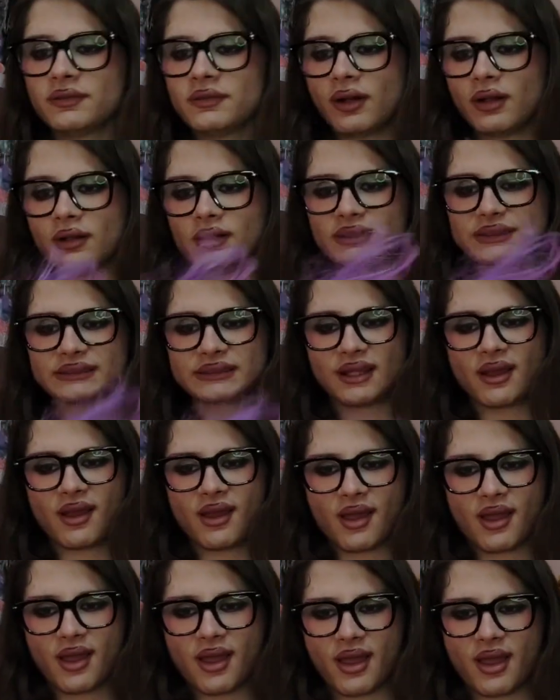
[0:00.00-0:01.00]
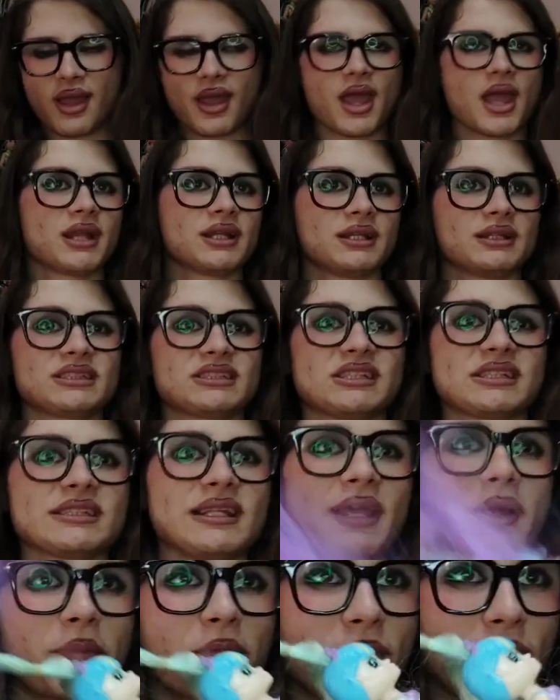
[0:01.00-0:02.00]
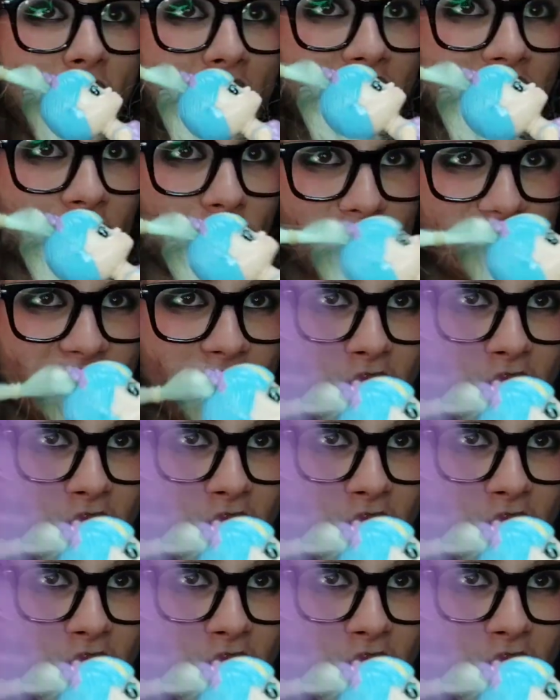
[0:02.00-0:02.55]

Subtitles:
dolls. And she's like brand new. She